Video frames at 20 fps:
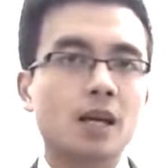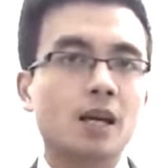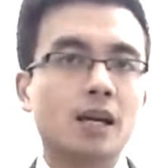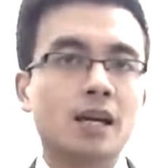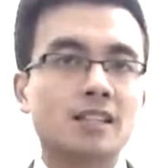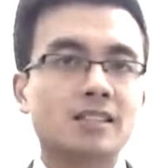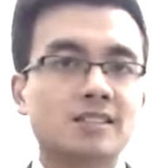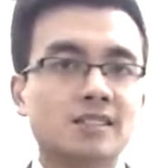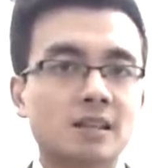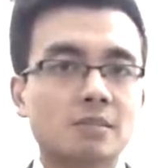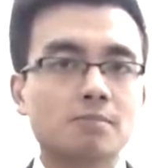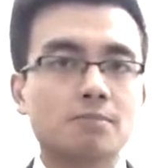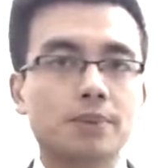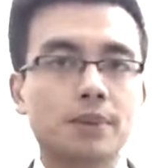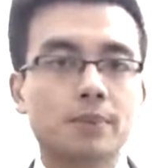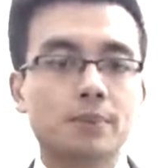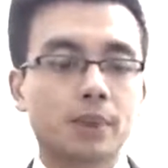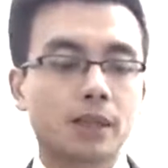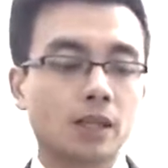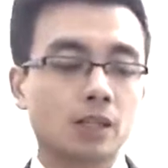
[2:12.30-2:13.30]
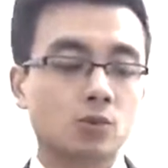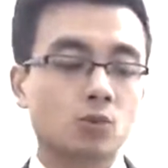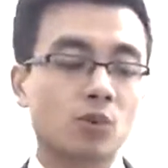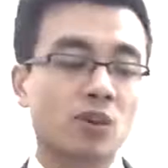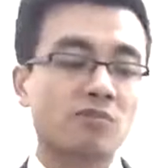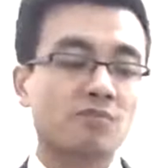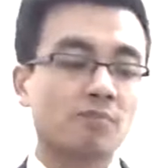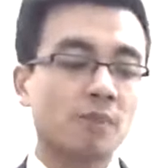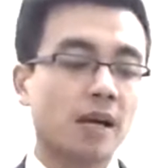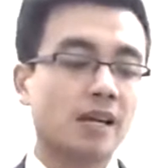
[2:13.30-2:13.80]
It's simply because
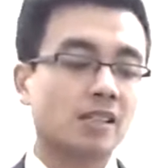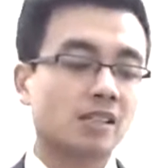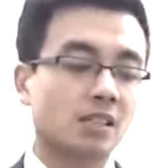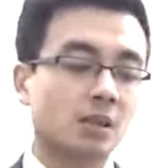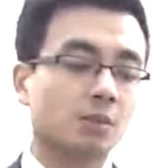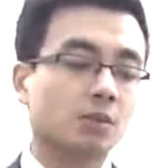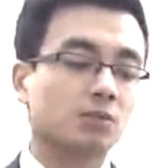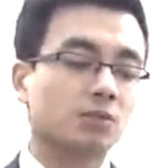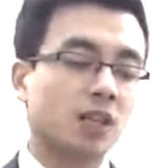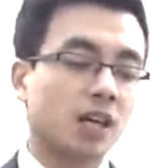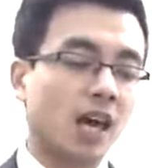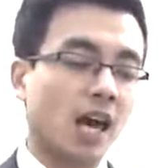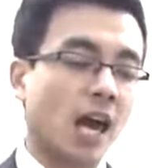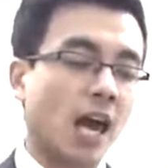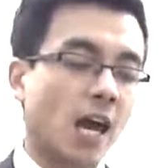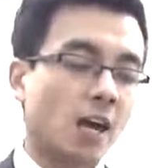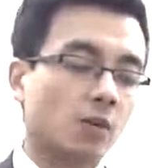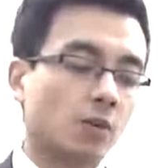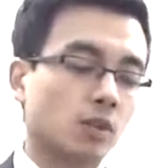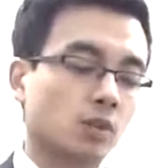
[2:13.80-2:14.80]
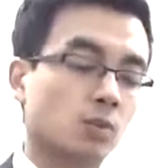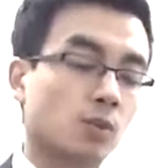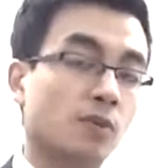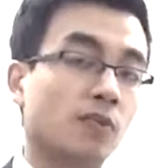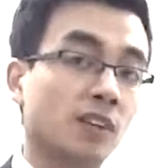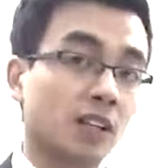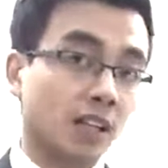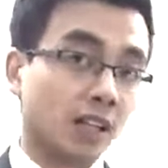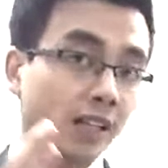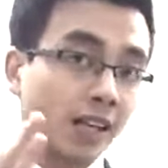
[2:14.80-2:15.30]
we've made some of the errors
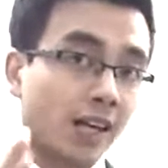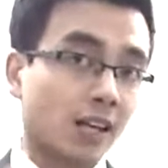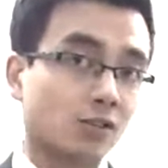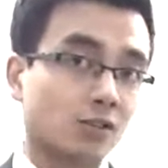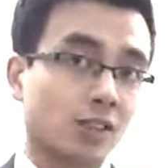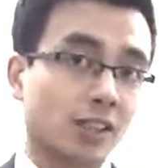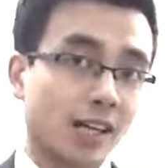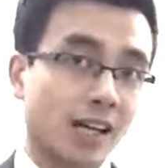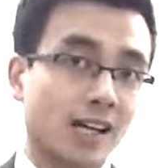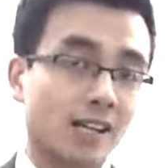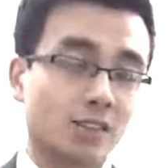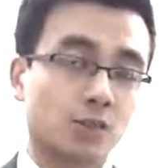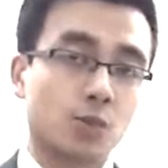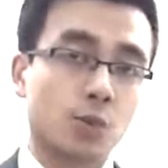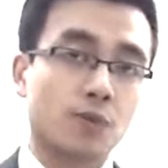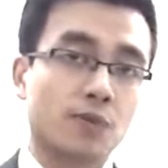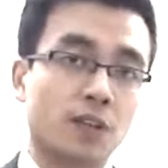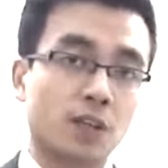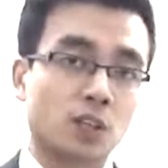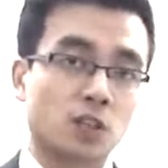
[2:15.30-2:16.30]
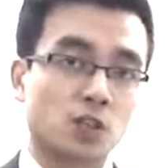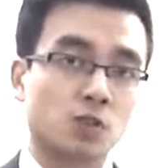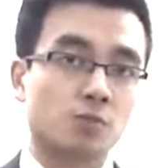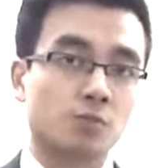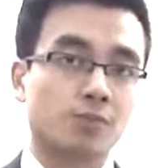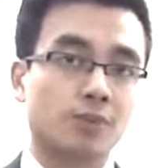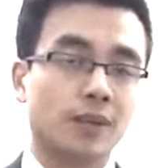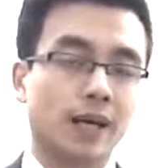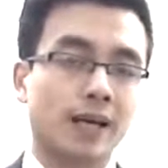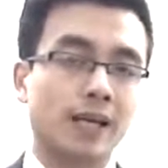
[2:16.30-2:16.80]
within our cash account, within our
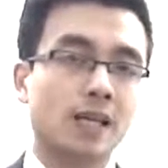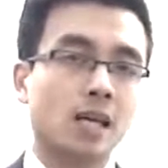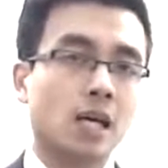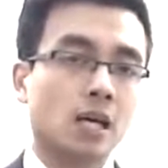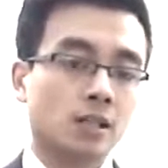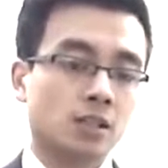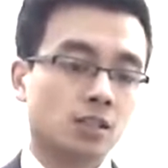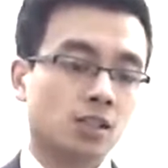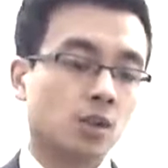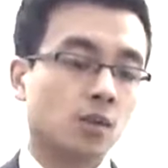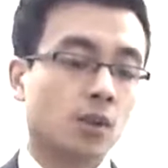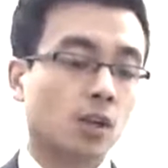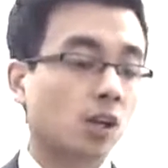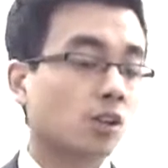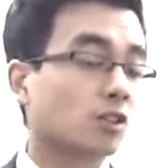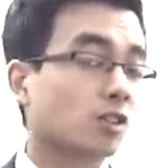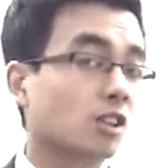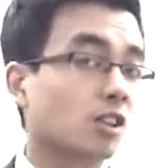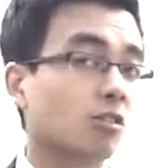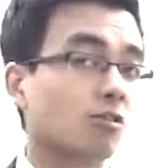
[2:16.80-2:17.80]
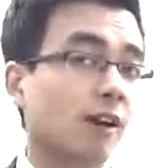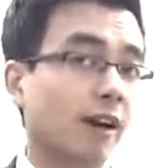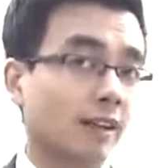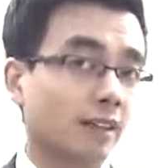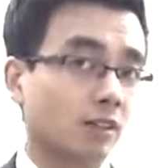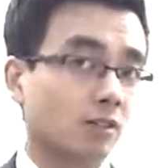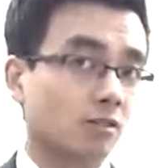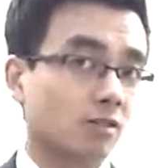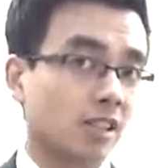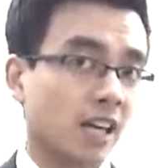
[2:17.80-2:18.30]
company, so we're going to correct
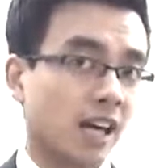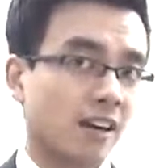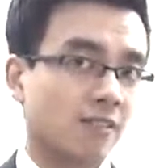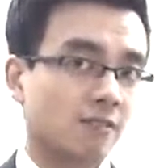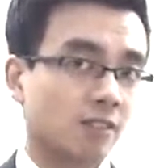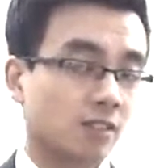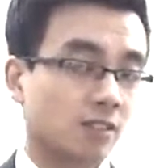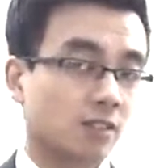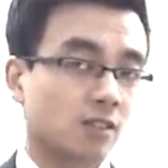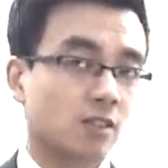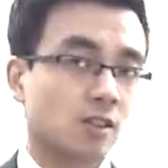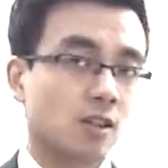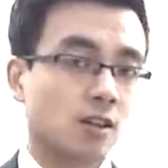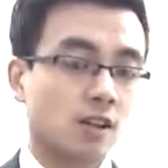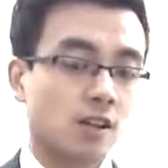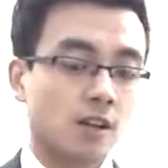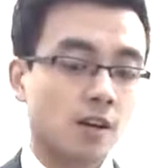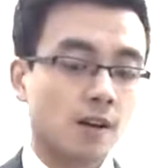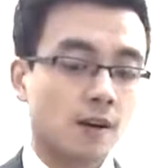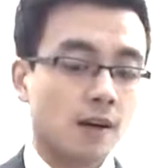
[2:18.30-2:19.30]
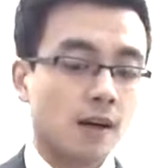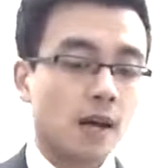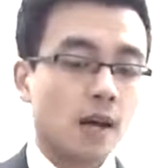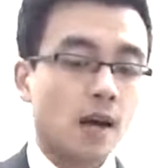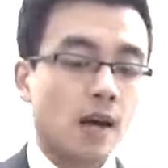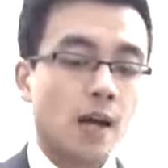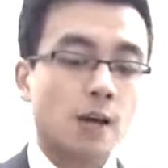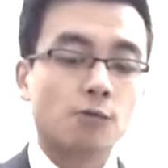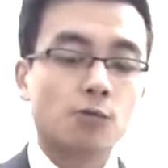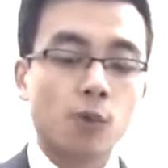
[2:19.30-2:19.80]
those errors.
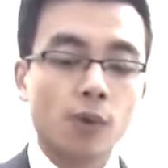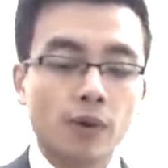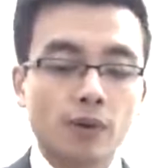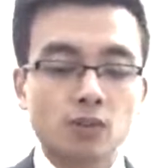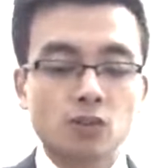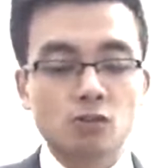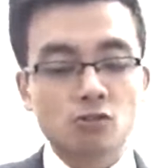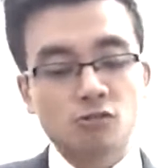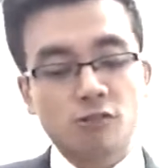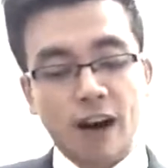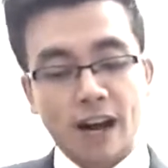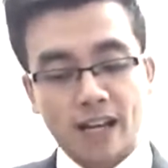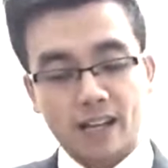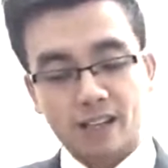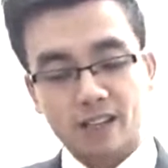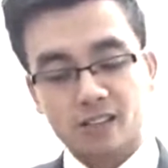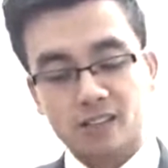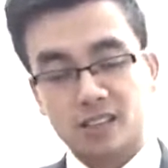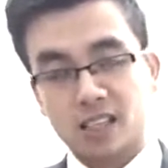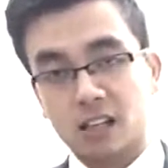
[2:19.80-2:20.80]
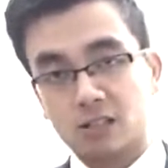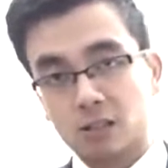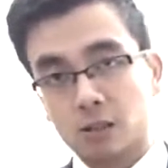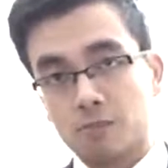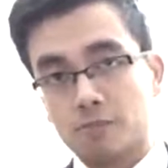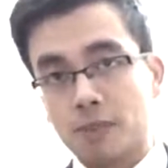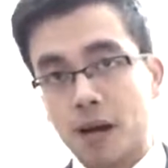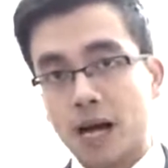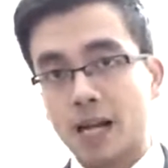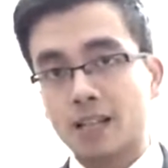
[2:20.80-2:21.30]
If we were to reconcile the
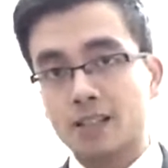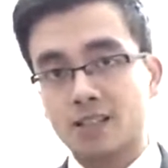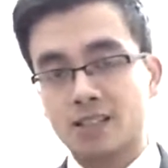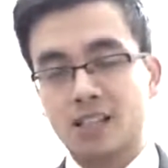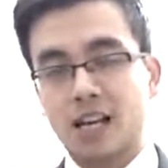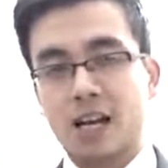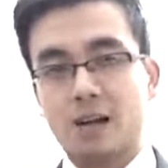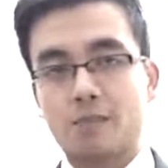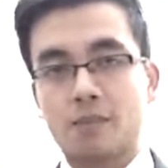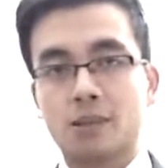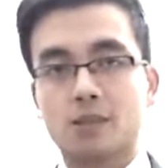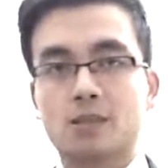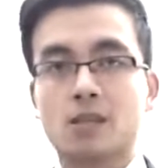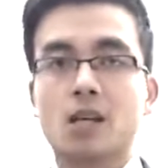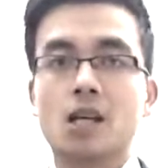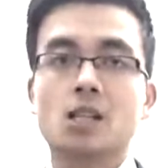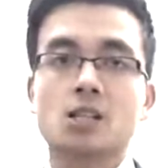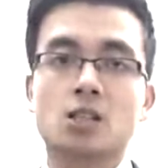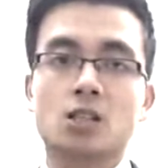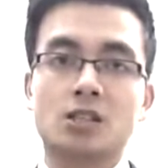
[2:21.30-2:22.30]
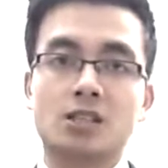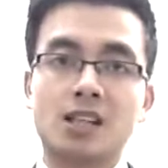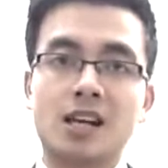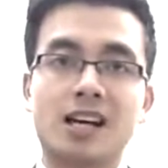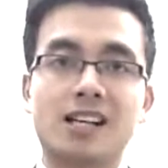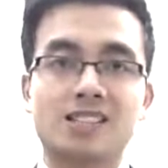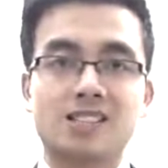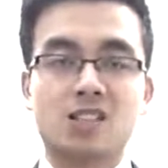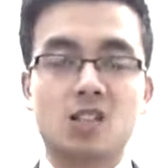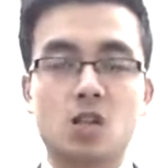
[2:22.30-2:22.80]
bank statement, so
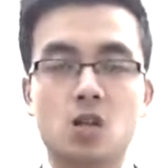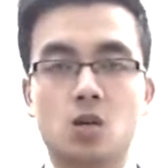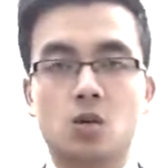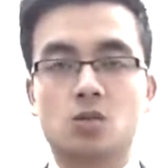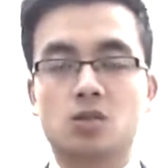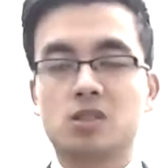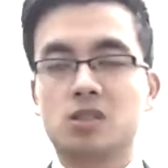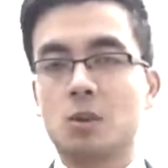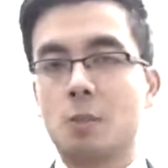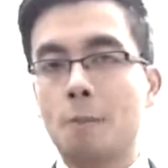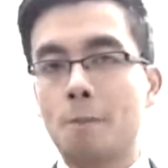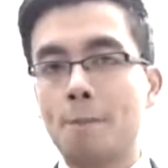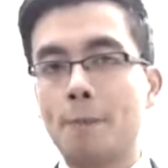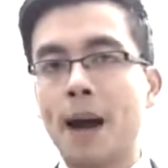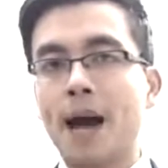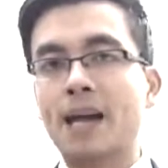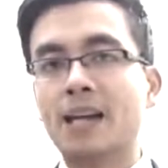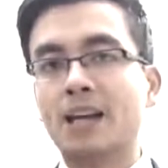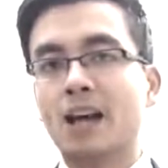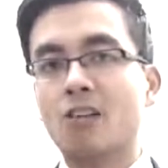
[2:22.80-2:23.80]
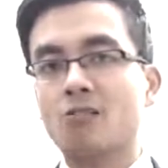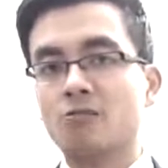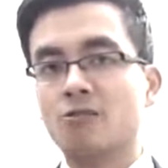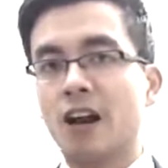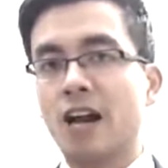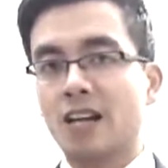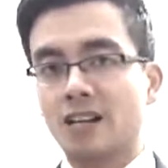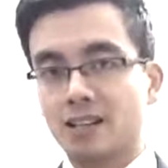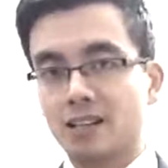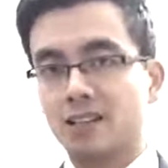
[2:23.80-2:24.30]
that's called the bank
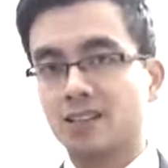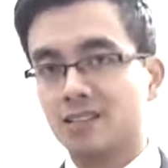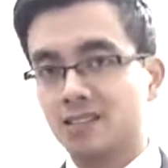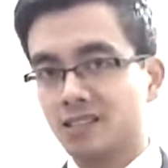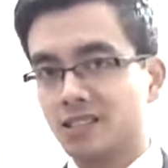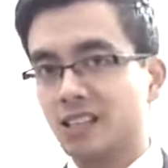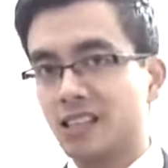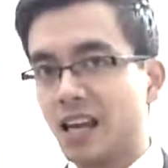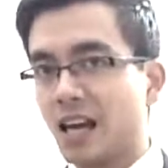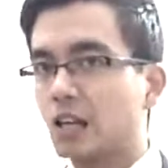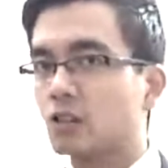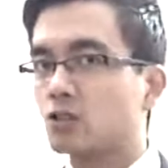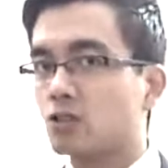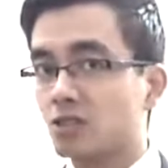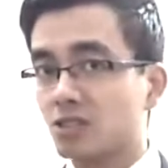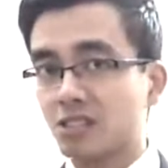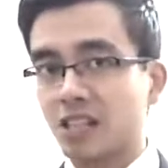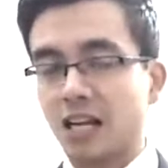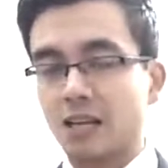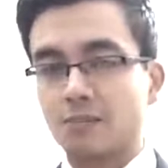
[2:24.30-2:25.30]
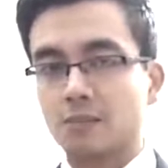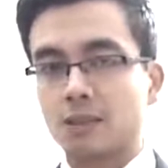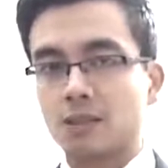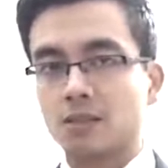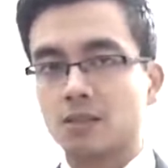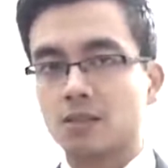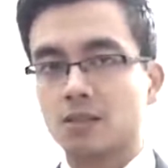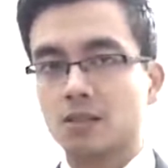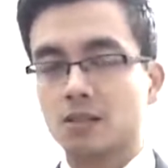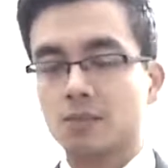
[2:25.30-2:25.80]
reconciliation
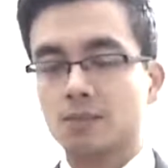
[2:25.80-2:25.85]
statement.